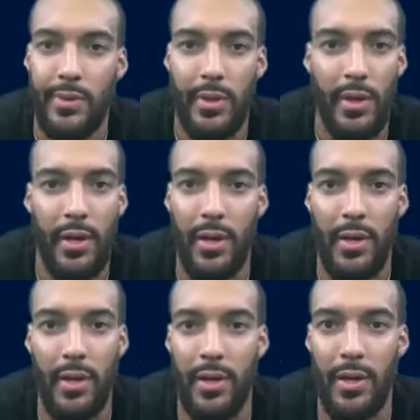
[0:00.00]

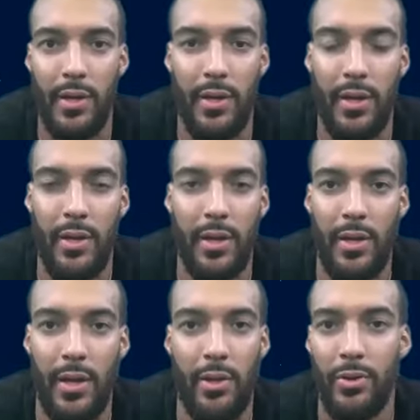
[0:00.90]

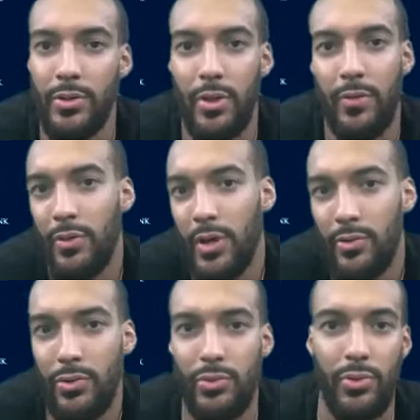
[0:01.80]
And all the stuff you can do
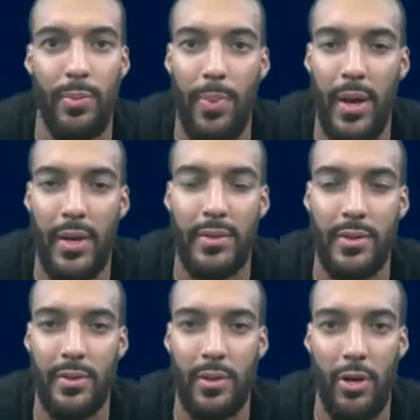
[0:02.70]
to impact
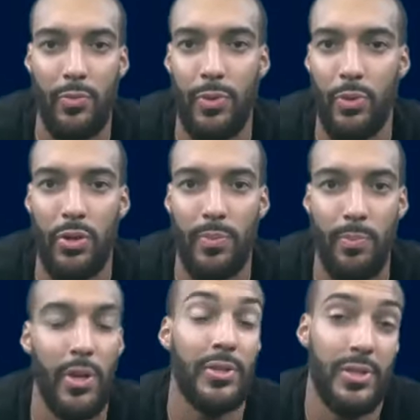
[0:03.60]
other people
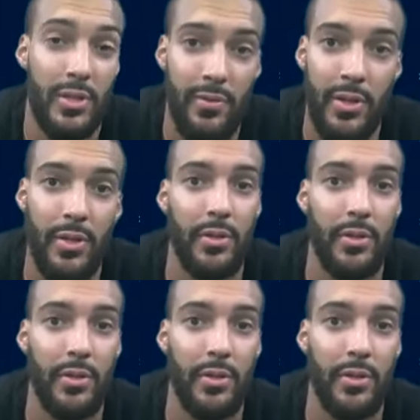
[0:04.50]
positively